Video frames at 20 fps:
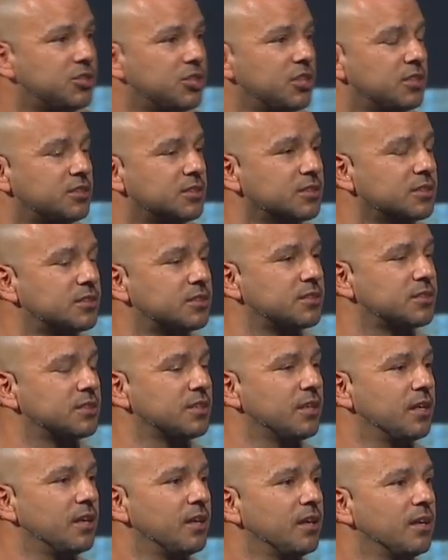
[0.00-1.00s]
Jesus?
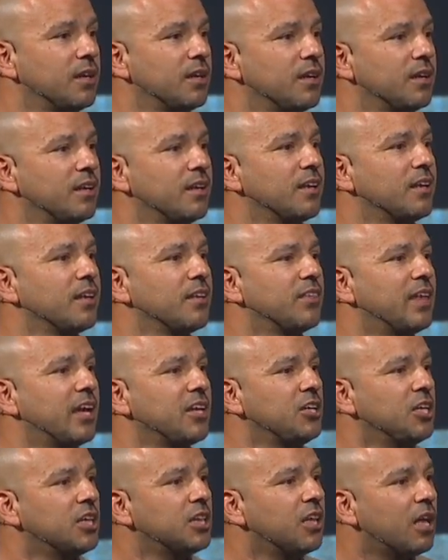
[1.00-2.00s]
That
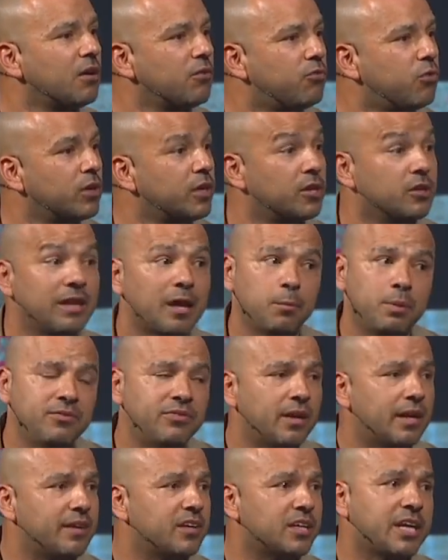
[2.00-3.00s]
you love one another. Now be
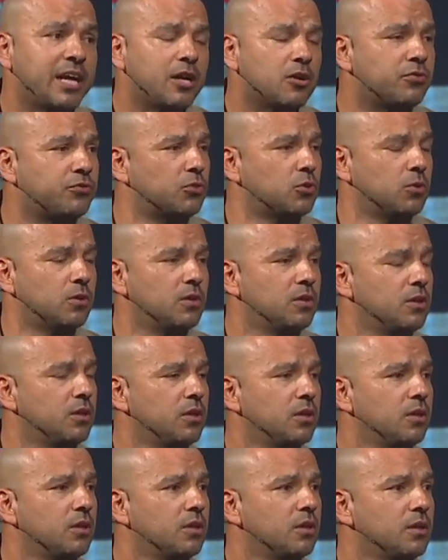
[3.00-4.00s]
very careful,
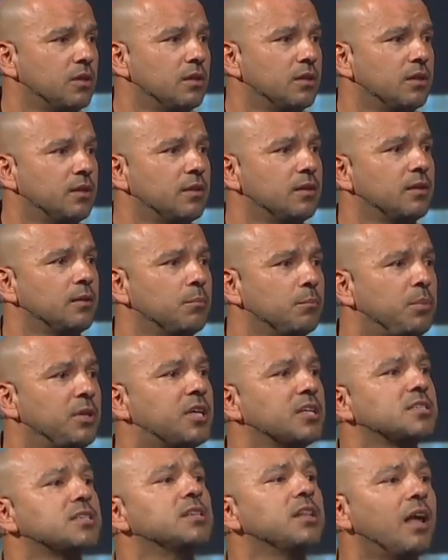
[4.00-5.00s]

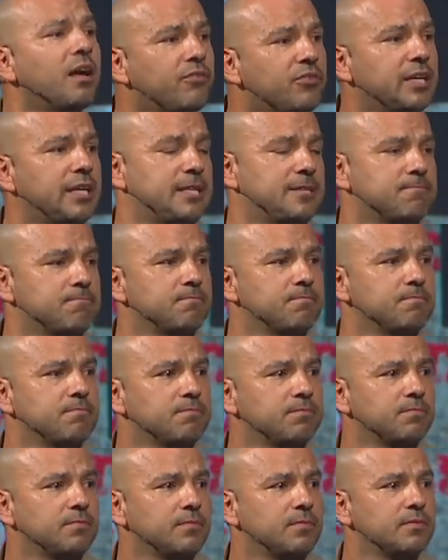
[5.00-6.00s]
because loving
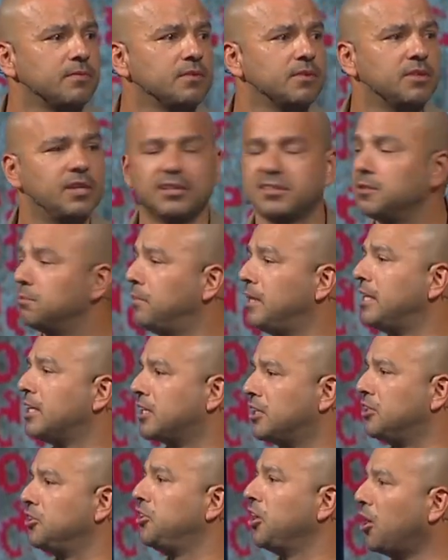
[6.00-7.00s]
doesn't mean
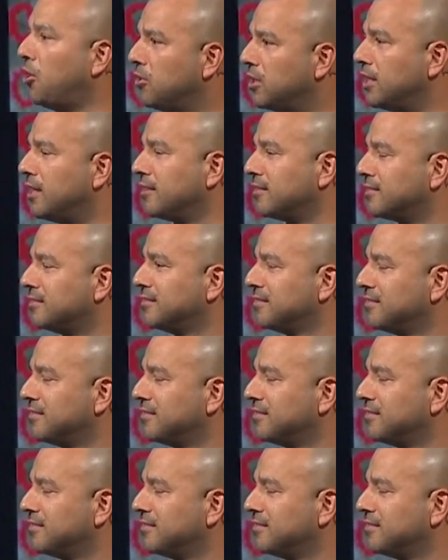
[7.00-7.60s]
condoning.